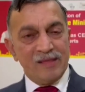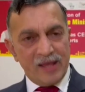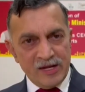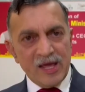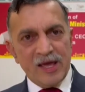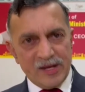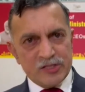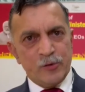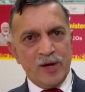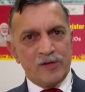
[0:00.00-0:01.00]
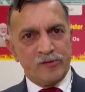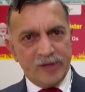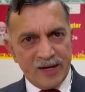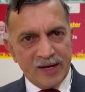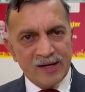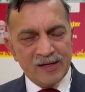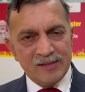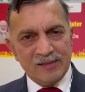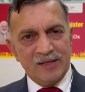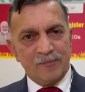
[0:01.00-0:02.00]
at the India Energy Week today,
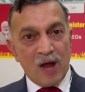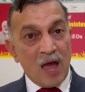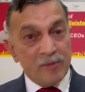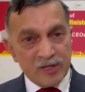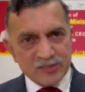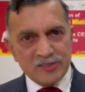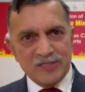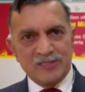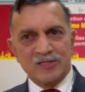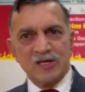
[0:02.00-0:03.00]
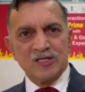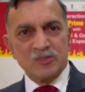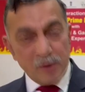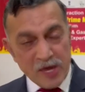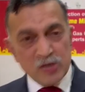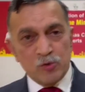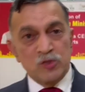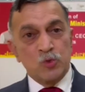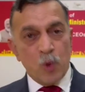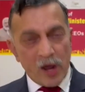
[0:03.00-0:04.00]
the Prime Minister's speech
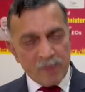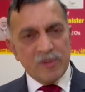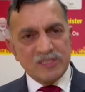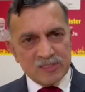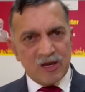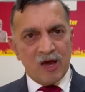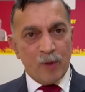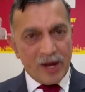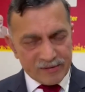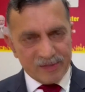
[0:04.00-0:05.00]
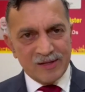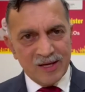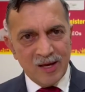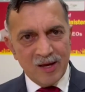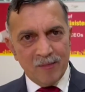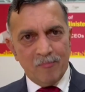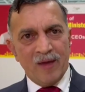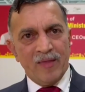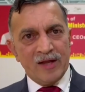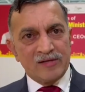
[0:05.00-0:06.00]
was very much awaited
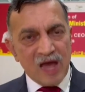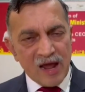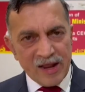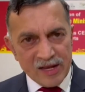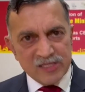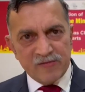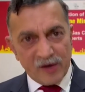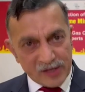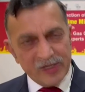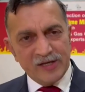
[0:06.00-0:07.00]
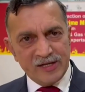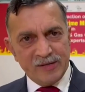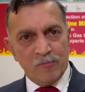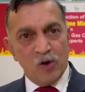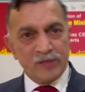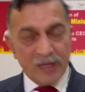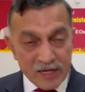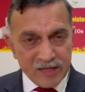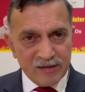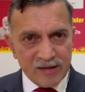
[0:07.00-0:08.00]
by the entire energy fraternity, both
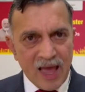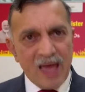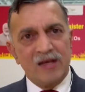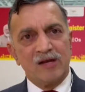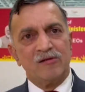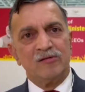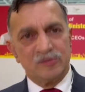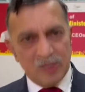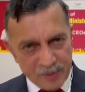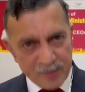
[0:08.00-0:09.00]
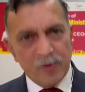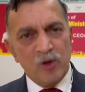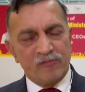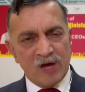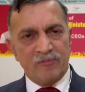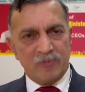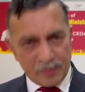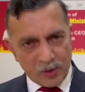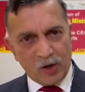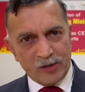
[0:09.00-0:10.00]
Indian and the people who have come from
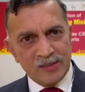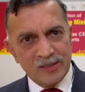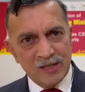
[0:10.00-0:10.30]
abroad.